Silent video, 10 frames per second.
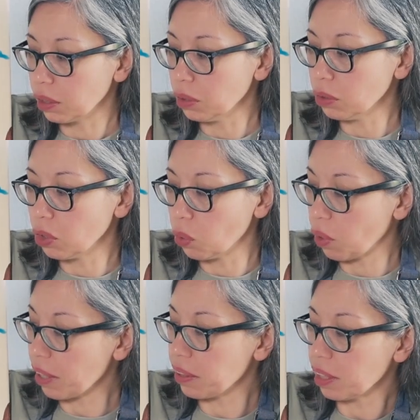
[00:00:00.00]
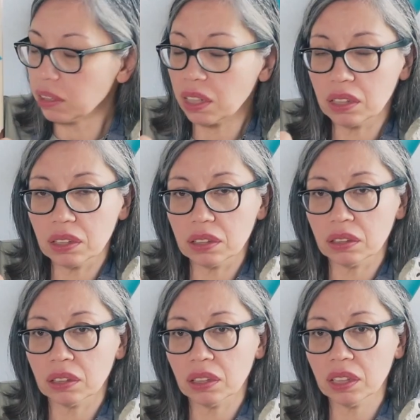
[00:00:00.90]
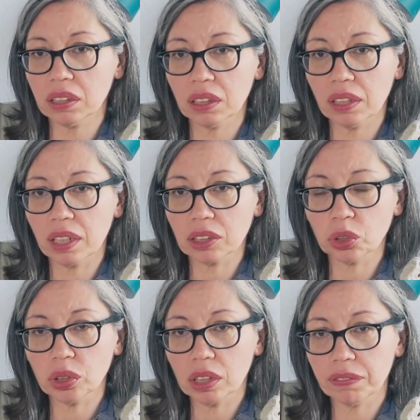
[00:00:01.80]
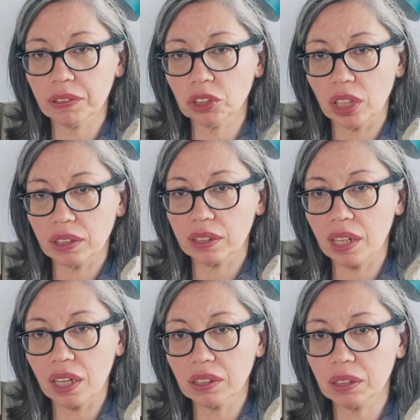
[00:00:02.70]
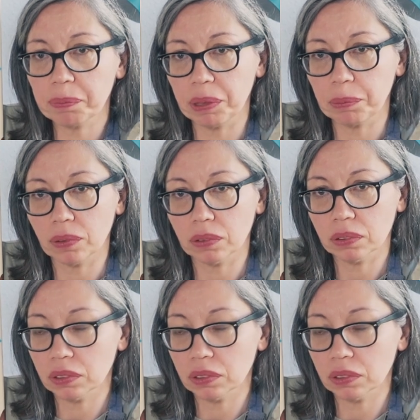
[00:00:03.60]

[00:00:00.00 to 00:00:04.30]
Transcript: I think the little exotic fish are the other people.